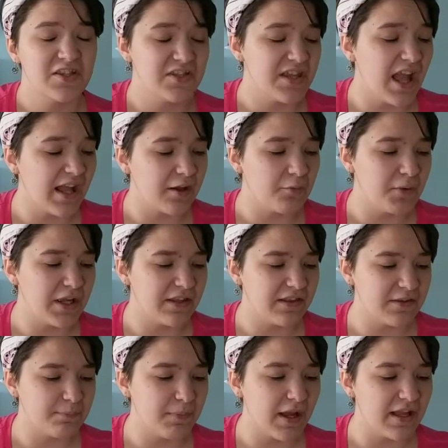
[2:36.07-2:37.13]
snack away
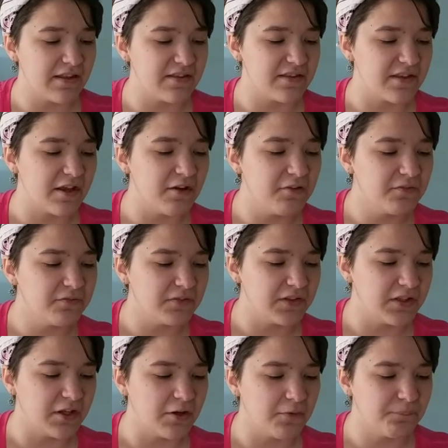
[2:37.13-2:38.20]
at this by itself,
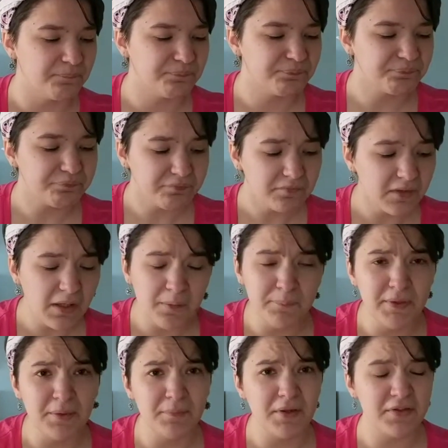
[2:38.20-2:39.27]
you know.
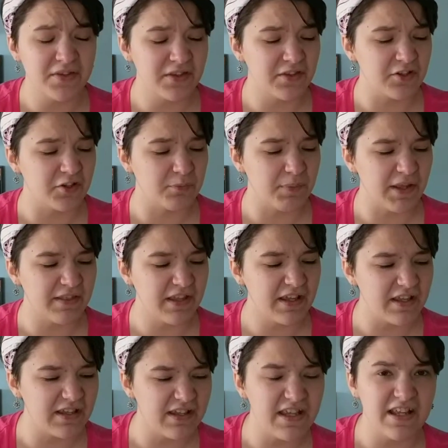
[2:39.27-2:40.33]
I mean, I'm not saying they're good, but I
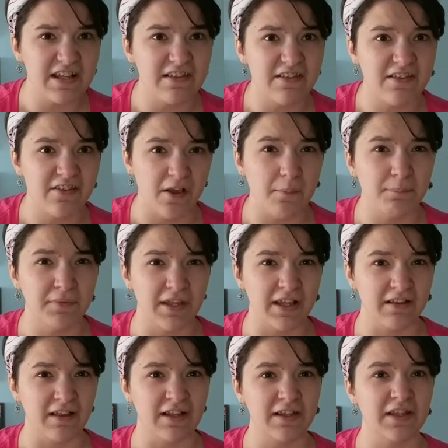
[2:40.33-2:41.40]
think it needs
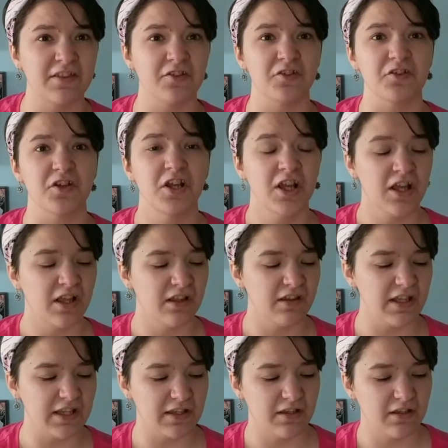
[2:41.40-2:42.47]
something like either
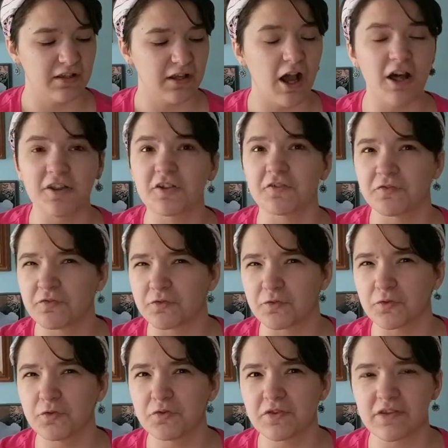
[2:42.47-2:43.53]
like other
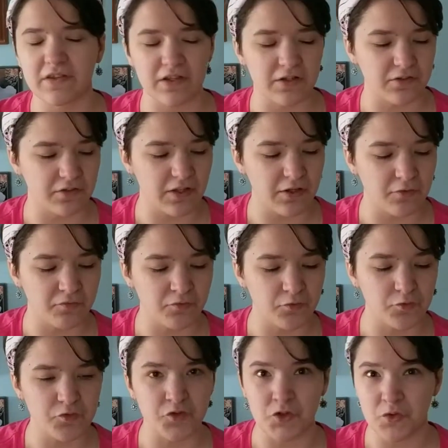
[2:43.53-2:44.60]
fruits, like or
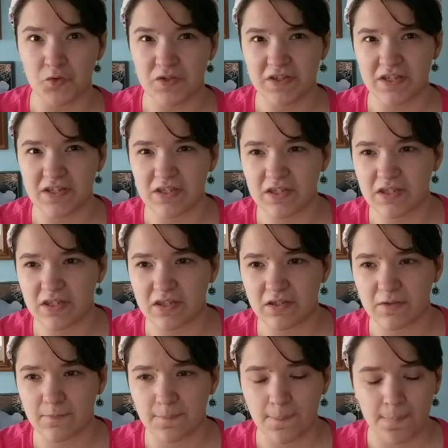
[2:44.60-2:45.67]
fruit
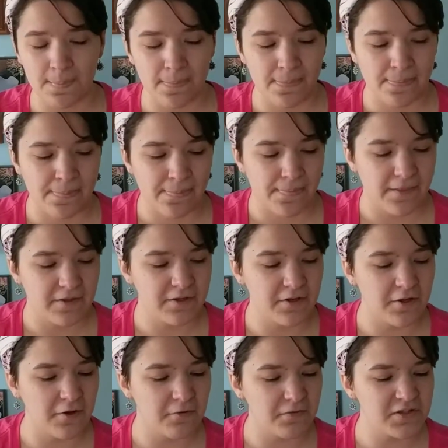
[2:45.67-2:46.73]
juices. You
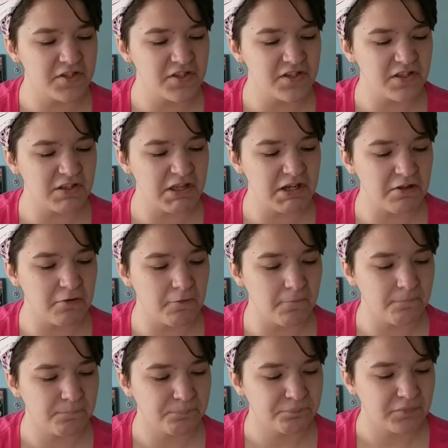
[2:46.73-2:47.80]
know, it's just a
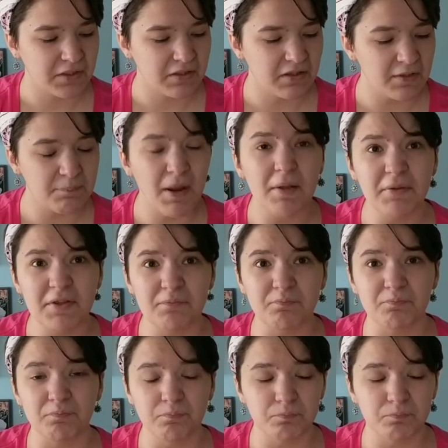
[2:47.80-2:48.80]
little like probably